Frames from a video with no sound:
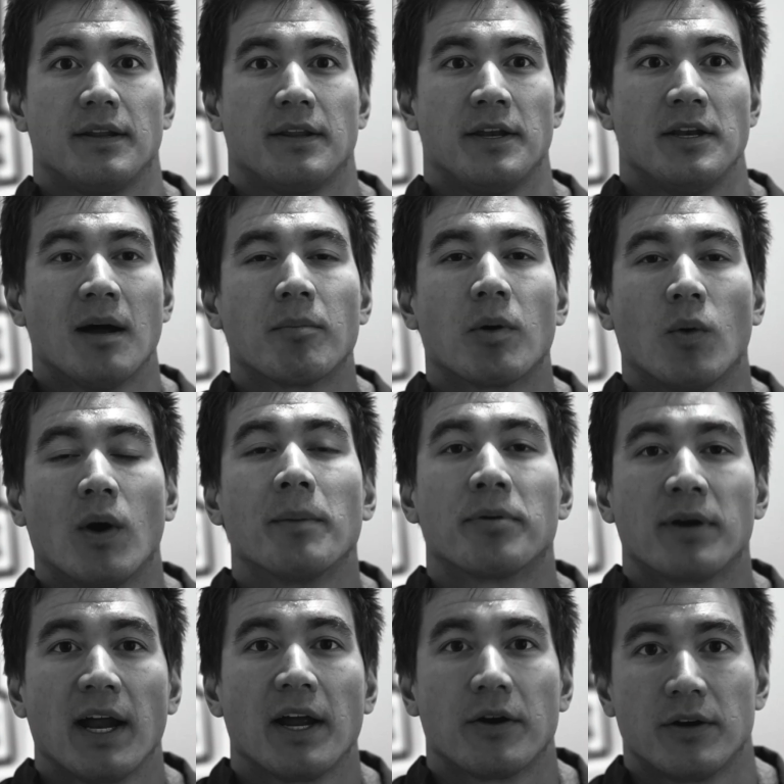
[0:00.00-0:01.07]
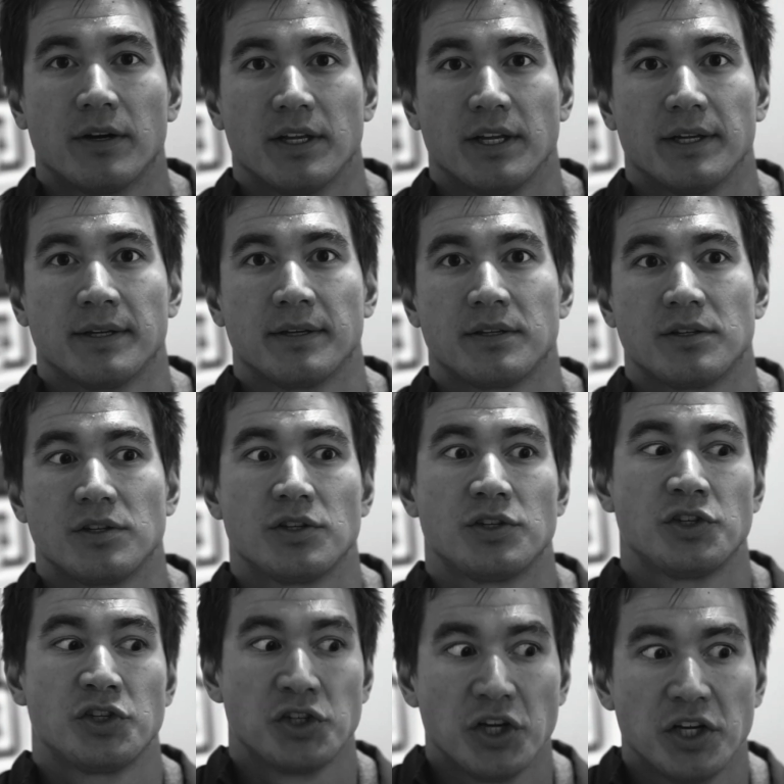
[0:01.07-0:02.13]
The number one priority
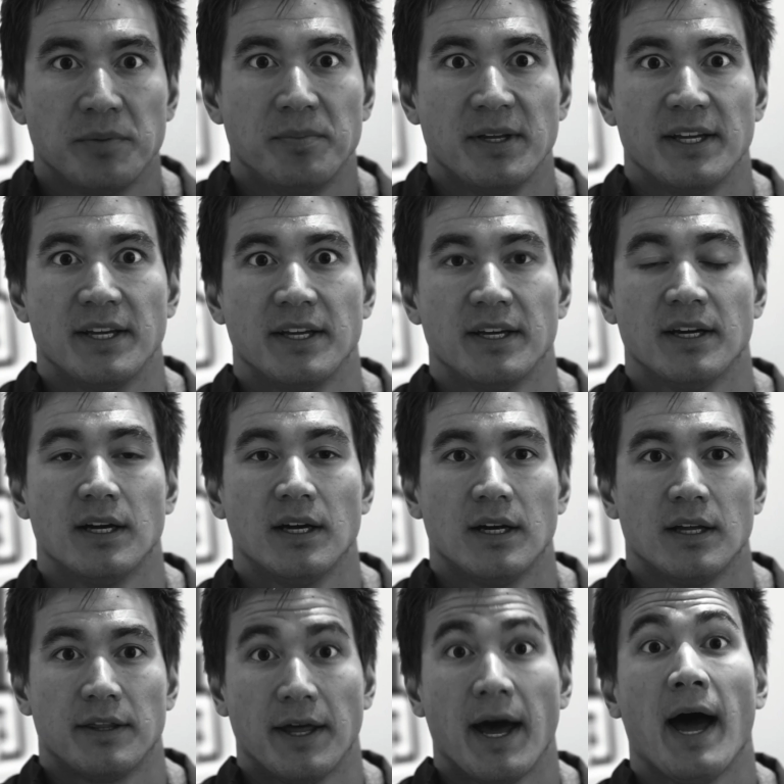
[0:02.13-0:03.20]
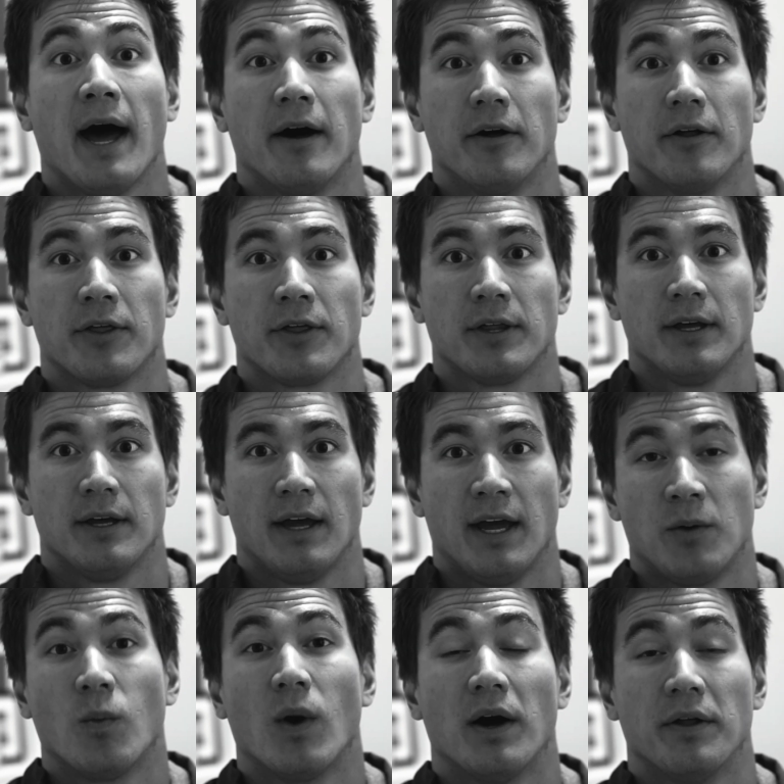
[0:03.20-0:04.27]
should be the health
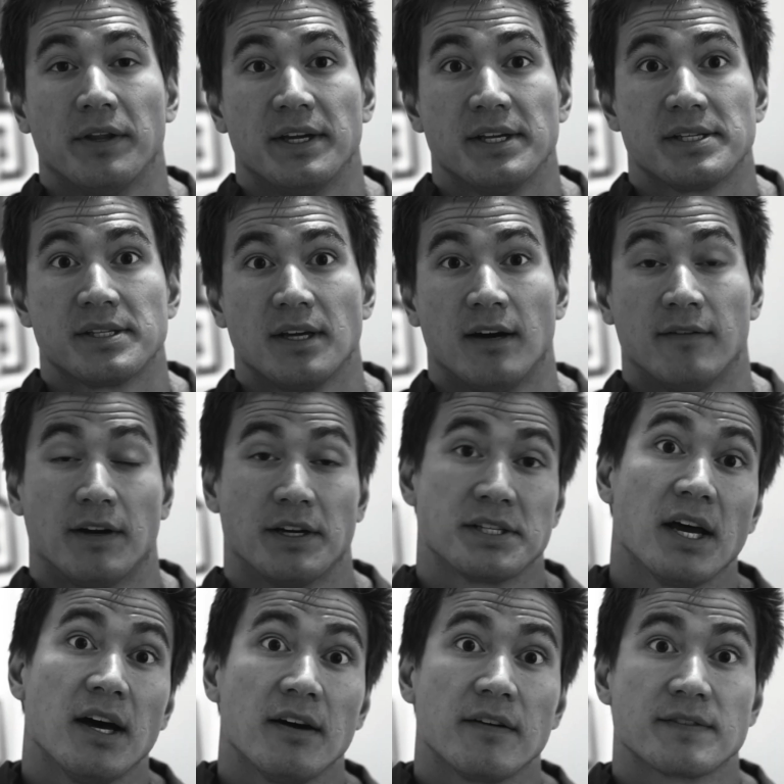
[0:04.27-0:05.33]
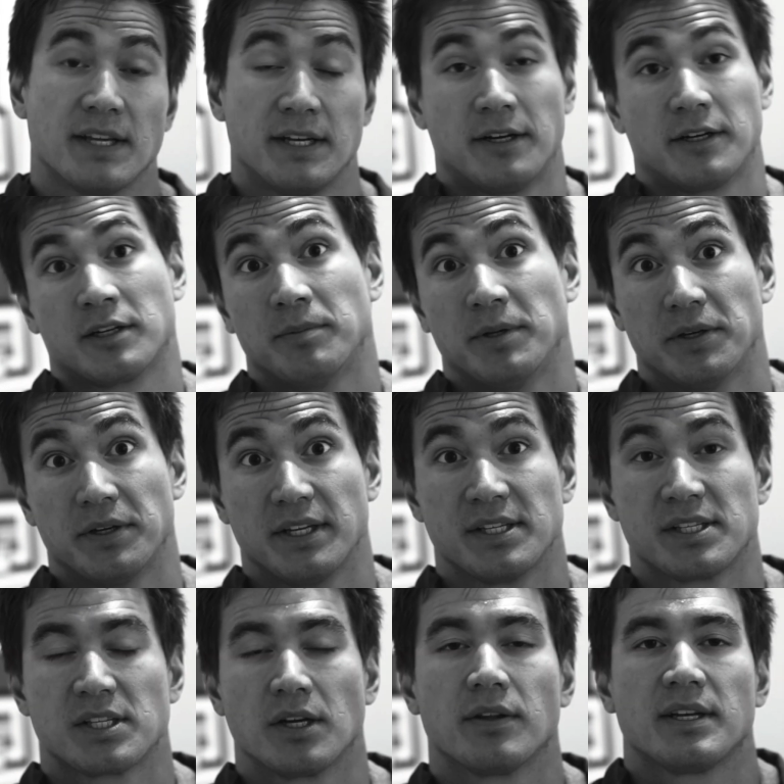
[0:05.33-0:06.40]
and wellness of ourselves and our
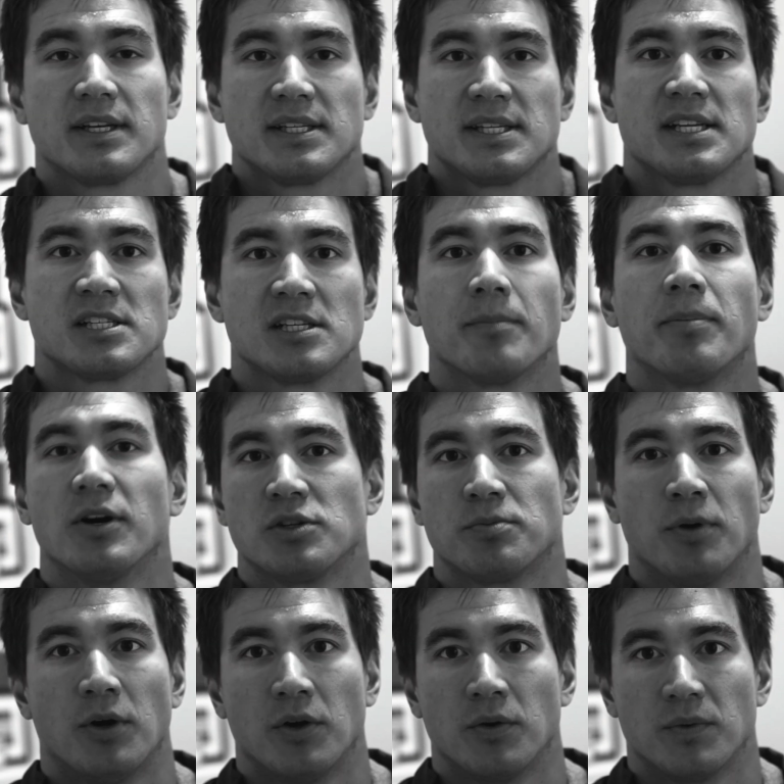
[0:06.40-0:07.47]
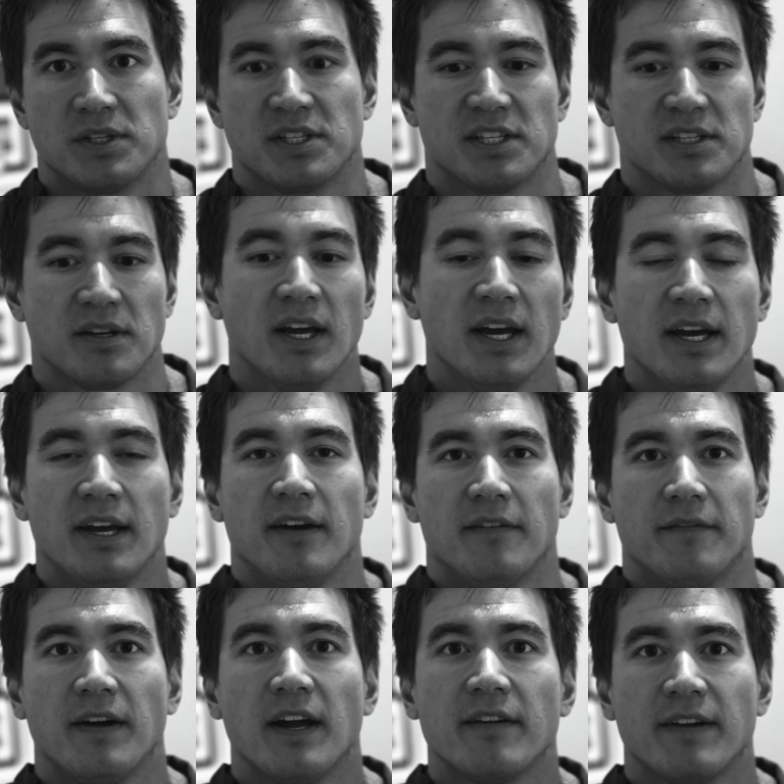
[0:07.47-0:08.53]
communities. So the decision to postpone was just
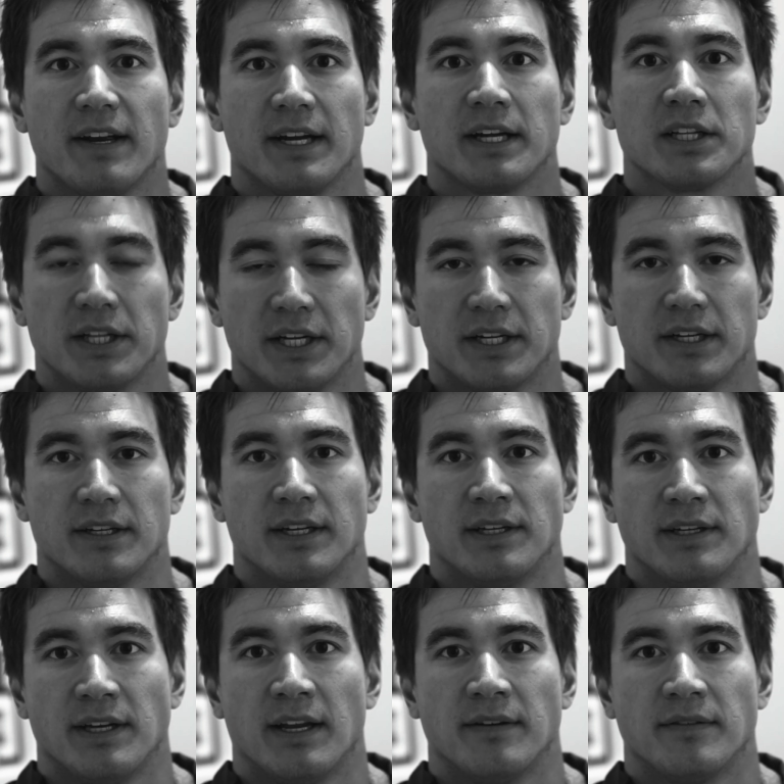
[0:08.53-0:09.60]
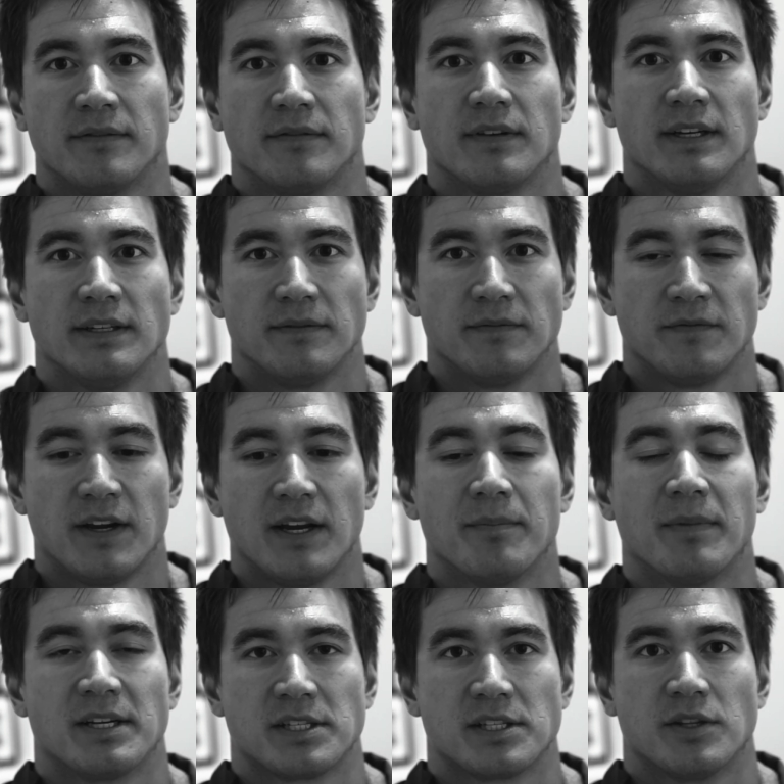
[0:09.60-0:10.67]
very, very clear and very
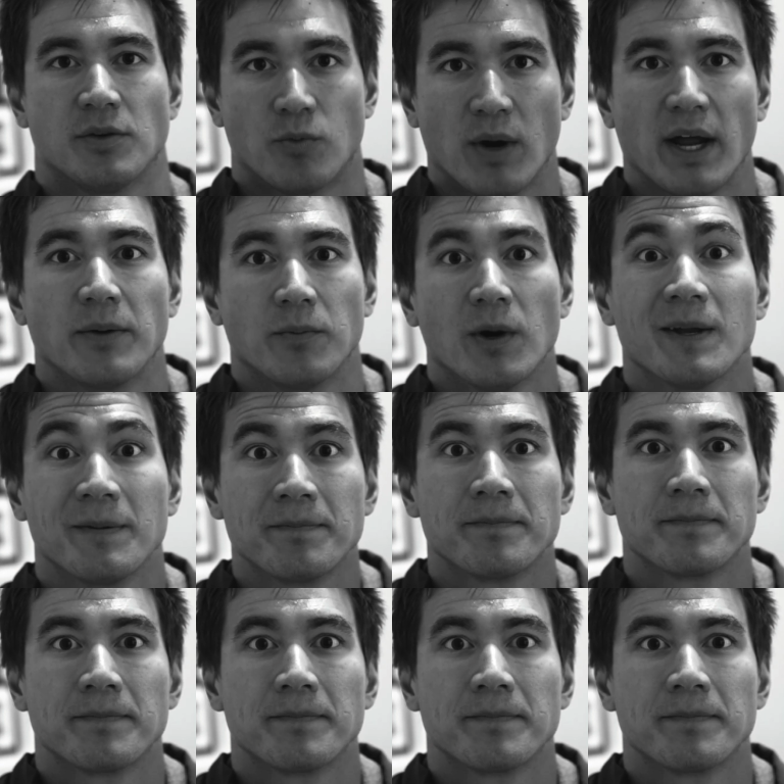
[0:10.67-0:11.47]
much the right one.